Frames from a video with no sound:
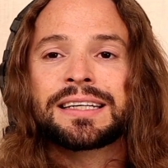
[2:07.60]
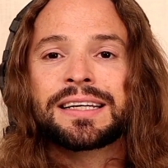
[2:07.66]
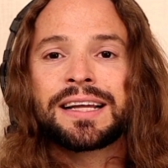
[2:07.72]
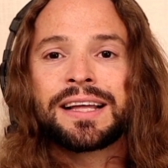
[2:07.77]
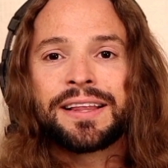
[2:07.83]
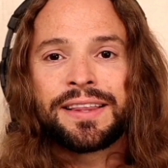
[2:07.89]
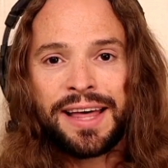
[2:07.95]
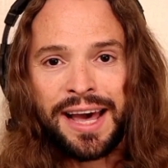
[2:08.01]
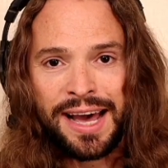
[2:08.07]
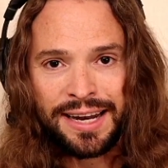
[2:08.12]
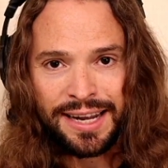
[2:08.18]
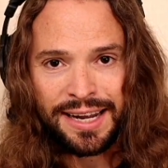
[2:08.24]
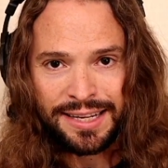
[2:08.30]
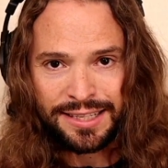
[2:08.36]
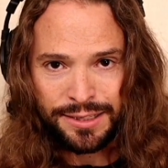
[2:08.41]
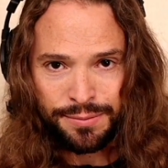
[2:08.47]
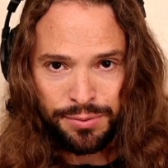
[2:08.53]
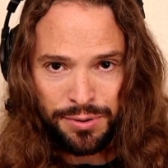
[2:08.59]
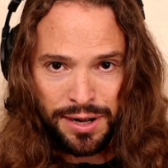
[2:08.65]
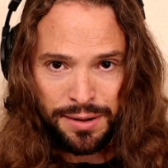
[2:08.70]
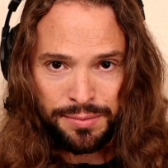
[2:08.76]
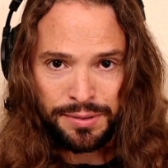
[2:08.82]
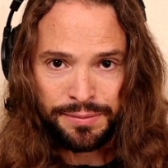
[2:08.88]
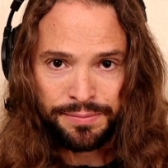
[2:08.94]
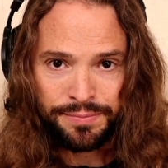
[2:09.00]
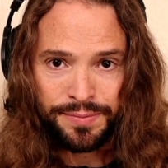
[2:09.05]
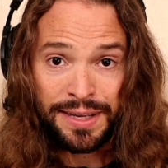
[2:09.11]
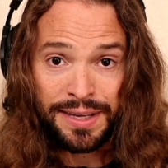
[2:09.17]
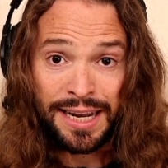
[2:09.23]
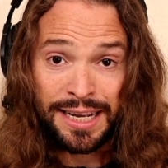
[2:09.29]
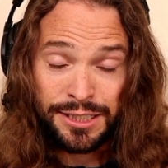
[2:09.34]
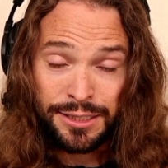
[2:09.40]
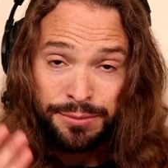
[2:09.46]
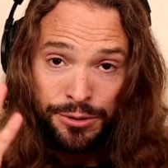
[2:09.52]
that is a problem. And
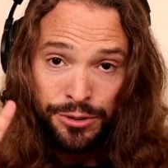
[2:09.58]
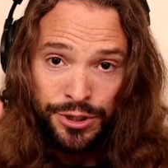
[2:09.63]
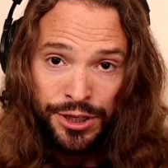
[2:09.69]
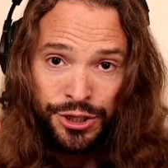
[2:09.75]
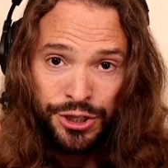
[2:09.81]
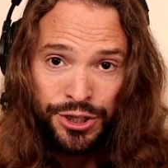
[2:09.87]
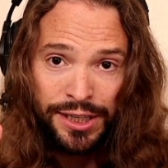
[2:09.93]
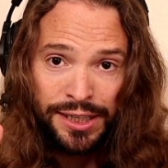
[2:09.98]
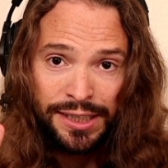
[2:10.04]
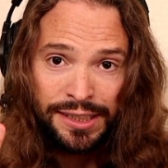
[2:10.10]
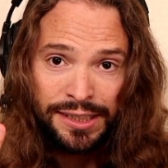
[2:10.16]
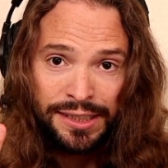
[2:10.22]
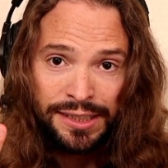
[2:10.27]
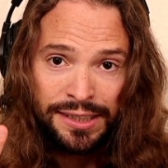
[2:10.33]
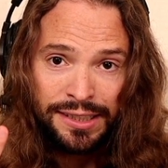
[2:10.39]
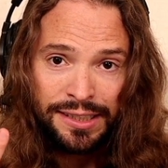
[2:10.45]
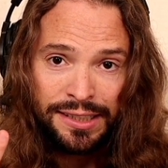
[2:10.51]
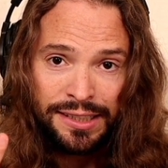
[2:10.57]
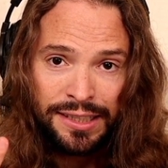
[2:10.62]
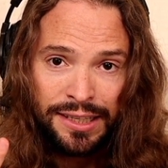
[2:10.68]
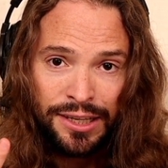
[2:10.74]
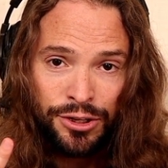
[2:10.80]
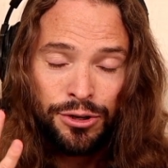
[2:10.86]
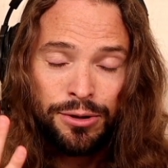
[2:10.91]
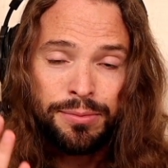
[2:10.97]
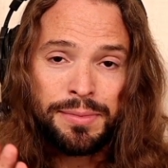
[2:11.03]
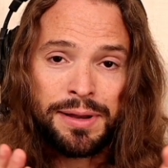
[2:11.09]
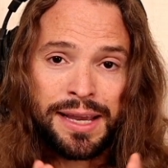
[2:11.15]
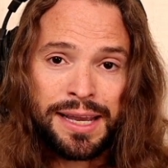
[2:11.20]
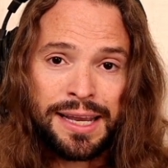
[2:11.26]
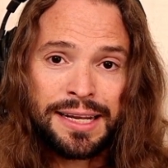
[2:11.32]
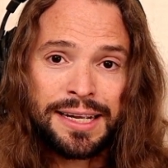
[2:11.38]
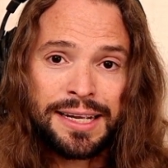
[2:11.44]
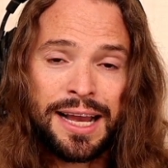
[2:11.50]
as a musician, you may
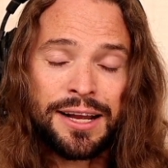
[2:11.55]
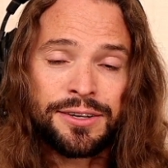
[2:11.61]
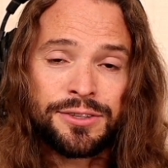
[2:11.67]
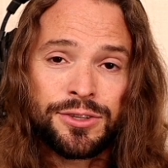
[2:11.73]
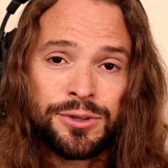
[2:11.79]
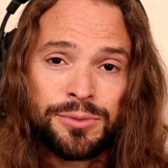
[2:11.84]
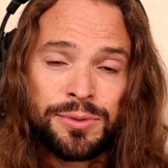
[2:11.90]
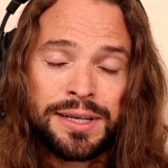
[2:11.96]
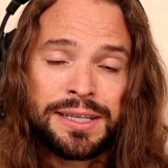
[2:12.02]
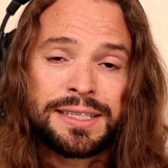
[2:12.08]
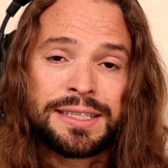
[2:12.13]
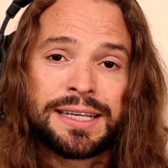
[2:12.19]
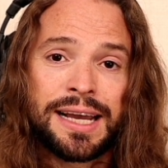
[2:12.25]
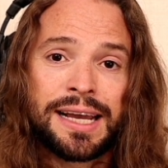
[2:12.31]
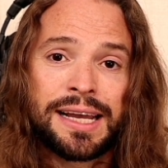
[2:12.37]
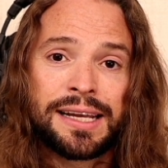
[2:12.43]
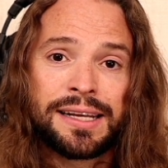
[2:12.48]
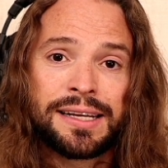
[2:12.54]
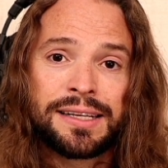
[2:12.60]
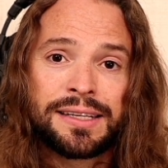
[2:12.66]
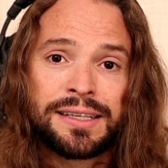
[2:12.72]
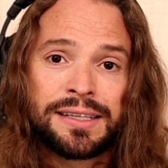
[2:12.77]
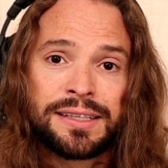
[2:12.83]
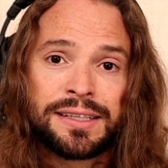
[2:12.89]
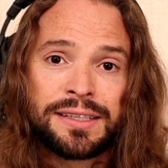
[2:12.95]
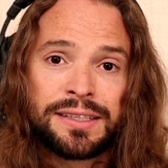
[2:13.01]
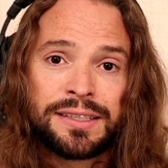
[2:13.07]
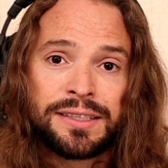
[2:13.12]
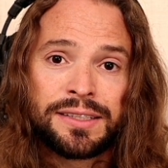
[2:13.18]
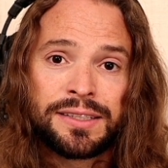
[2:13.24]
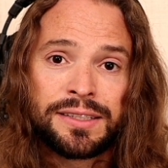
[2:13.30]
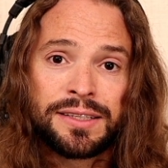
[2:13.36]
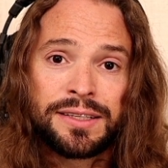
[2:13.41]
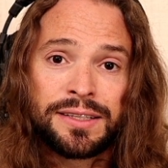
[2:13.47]
encounter one day
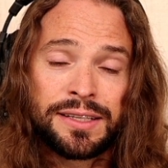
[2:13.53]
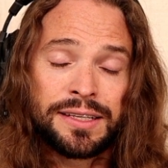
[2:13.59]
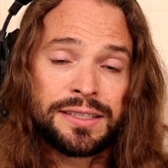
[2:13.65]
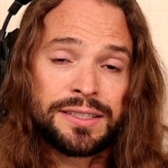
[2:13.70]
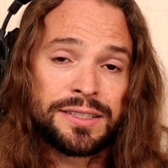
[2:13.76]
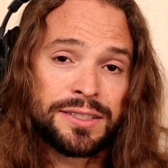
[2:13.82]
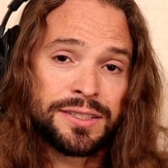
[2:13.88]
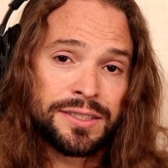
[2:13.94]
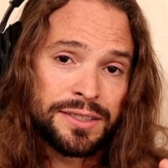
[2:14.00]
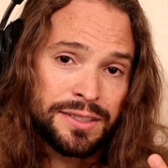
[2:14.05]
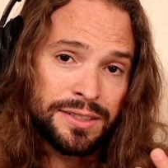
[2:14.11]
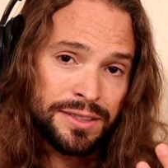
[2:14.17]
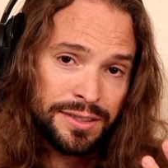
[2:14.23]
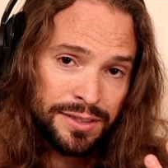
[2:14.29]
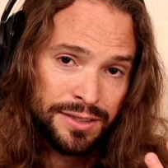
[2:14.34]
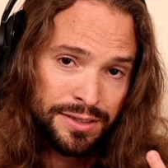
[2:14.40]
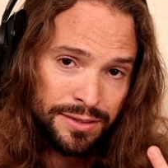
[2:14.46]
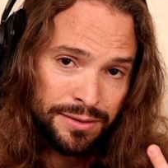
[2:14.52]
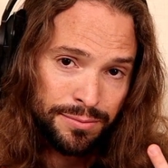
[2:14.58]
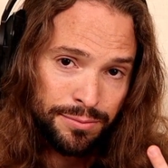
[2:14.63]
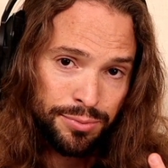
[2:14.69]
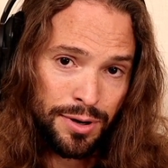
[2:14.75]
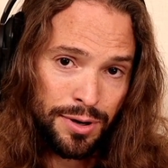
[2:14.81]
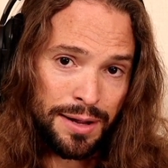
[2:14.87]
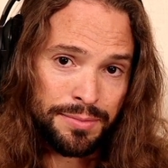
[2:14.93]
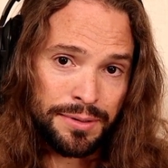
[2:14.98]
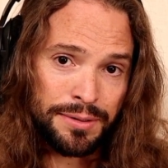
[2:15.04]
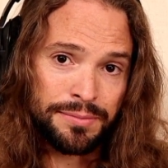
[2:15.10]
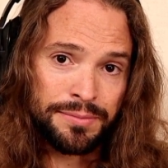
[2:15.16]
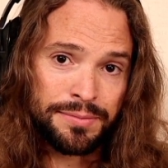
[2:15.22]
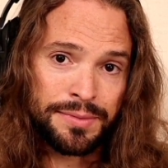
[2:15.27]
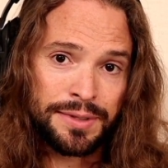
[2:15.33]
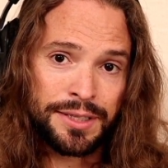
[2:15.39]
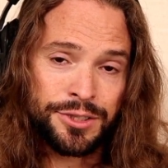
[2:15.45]
this problem,
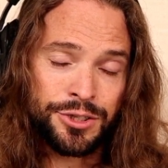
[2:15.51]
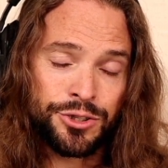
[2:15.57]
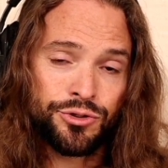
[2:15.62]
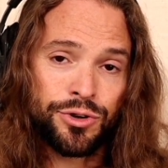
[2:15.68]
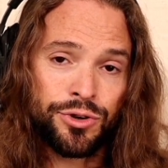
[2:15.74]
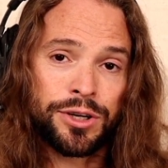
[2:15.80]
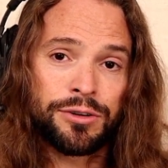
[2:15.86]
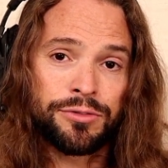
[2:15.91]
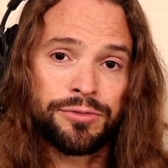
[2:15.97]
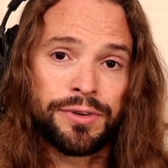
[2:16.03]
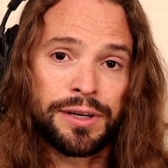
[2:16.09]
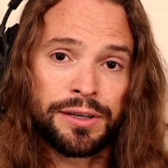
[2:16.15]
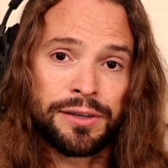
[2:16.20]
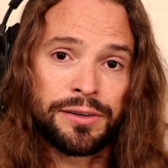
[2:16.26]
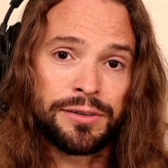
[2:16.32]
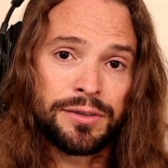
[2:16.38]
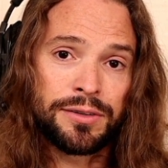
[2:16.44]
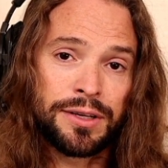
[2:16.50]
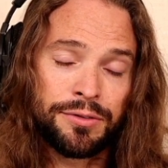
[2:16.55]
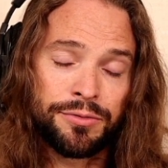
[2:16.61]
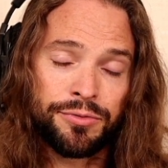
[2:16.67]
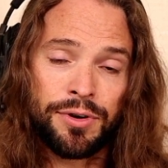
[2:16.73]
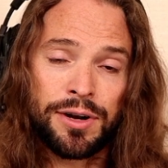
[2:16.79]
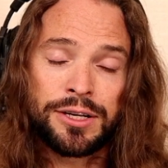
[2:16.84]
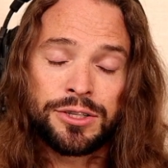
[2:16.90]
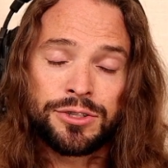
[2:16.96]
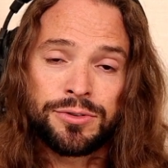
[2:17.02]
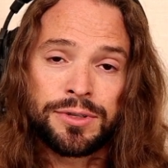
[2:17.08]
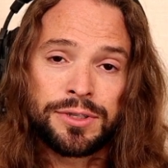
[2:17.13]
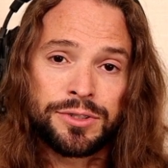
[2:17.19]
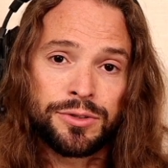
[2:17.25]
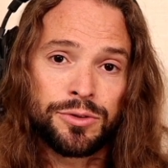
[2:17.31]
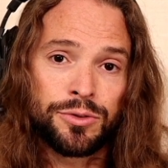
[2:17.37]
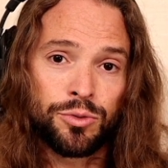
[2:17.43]
this trigger finger. In French, it's
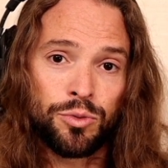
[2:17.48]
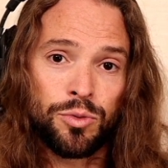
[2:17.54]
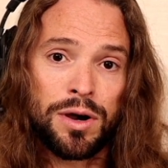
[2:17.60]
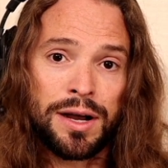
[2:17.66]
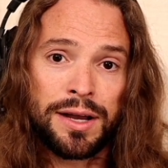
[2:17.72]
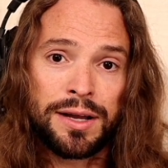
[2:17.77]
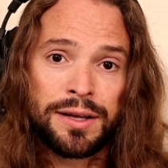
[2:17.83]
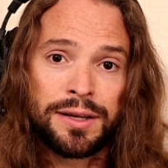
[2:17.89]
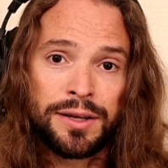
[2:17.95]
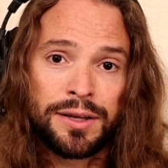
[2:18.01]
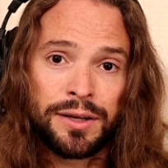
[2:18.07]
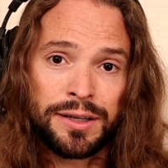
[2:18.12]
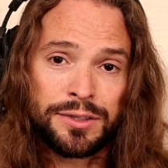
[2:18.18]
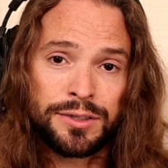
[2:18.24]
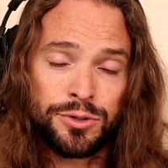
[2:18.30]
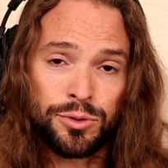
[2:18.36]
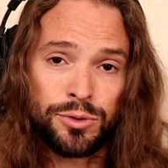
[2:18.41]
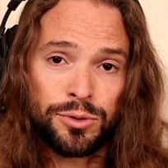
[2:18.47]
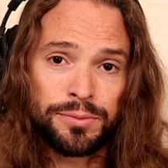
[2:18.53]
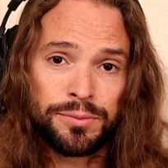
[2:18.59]
doigt ressort.